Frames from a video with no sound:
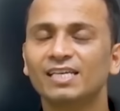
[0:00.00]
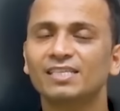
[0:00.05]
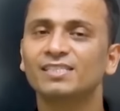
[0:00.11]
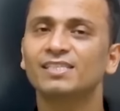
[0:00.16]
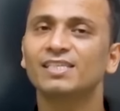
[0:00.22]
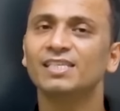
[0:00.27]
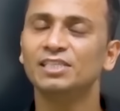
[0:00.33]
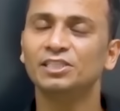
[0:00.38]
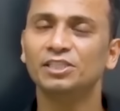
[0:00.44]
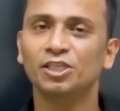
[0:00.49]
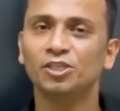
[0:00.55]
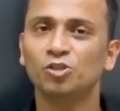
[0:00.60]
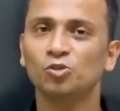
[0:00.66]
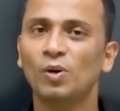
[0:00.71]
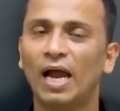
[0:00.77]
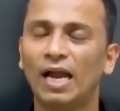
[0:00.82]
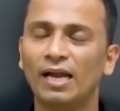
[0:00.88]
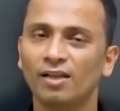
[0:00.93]
is easier to
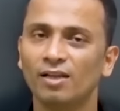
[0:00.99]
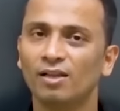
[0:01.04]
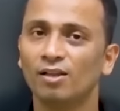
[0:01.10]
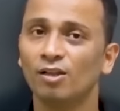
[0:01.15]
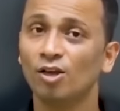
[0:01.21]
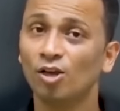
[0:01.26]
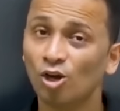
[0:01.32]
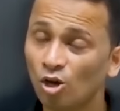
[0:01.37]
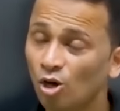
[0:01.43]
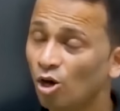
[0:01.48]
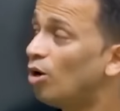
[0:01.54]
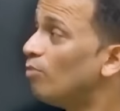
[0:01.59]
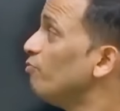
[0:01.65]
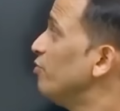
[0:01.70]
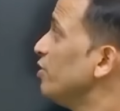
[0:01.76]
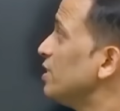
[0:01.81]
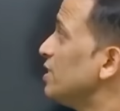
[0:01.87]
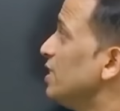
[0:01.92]
handle?
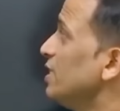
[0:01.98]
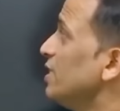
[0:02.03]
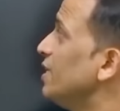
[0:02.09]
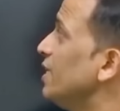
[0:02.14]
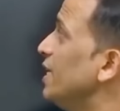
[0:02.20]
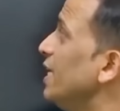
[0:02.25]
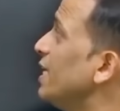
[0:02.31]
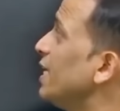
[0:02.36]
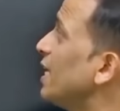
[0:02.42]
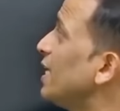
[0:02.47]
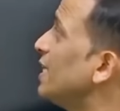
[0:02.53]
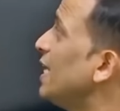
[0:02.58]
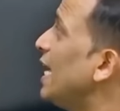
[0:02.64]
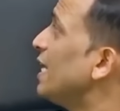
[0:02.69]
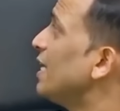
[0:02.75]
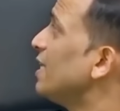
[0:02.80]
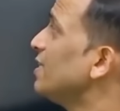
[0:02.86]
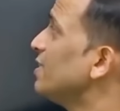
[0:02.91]
Obviously, the data
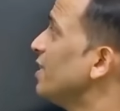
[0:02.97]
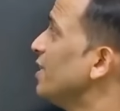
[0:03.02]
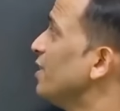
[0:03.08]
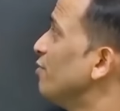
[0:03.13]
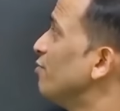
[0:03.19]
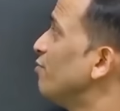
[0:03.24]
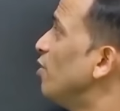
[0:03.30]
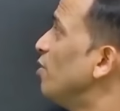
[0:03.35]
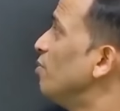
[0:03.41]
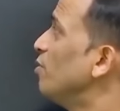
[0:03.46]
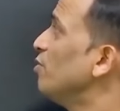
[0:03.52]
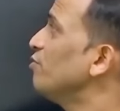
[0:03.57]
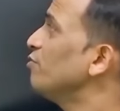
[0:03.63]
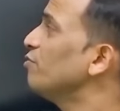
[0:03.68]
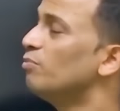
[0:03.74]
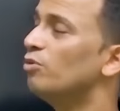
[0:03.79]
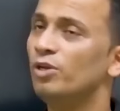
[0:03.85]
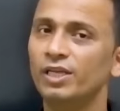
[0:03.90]
that is in the form
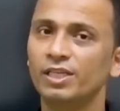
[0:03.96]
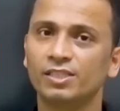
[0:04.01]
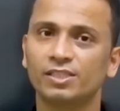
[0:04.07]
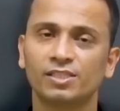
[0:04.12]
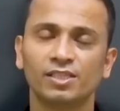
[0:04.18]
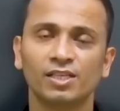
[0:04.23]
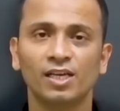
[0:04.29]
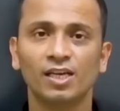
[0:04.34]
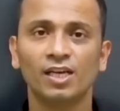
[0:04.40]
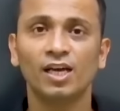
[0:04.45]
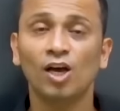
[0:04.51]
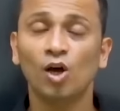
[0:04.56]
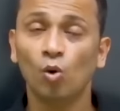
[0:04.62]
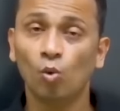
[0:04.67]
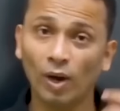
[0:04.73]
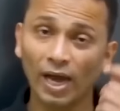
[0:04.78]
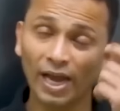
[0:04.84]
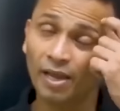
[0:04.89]
of bullets.
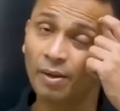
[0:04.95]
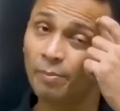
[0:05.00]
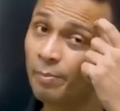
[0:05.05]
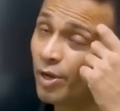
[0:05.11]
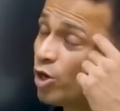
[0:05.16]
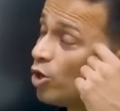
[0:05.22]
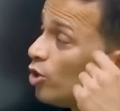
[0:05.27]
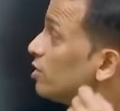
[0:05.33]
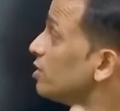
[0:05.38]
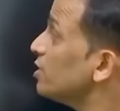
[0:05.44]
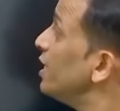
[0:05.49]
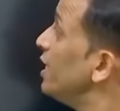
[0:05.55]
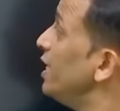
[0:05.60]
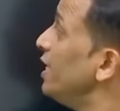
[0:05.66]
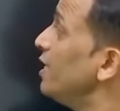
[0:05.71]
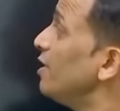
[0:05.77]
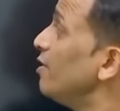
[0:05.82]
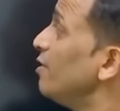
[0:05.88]
Why? Because
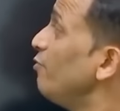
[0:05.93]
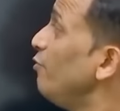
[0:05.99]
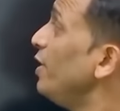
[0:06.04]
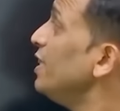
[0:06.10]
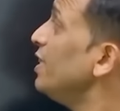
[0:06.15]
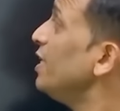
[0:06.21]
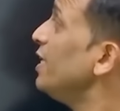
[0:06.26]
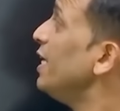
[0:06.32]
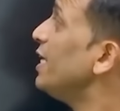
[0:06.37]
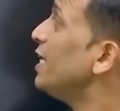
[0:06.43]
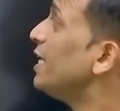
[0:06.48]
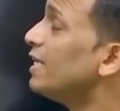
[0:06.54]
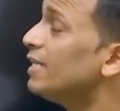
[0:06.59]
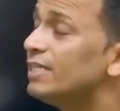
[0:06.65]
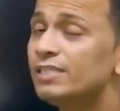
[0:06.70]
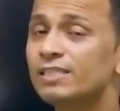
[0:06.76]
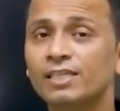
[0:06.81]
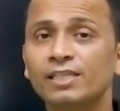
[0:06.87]
when the data
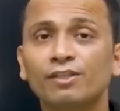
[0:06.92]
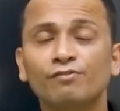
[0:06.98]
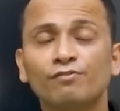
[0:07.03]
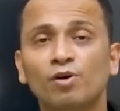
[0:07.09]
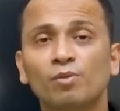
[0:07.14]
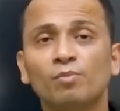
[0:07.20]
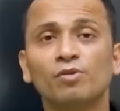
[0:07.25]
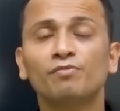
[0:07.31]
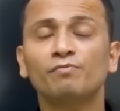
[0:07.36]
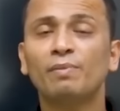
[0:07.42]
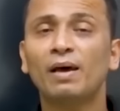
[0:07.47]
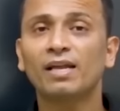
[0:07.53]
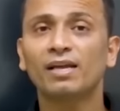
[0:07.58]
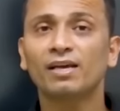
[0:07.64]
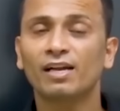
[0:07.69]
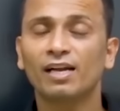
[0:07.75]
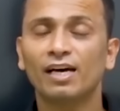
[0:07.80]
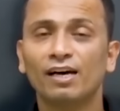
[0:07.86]
is in the form of
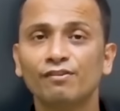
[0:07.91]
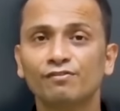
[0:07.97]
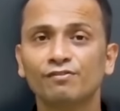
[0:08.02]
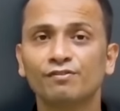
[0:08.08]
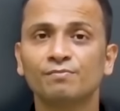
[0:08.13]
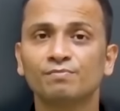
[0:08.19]
paragraph,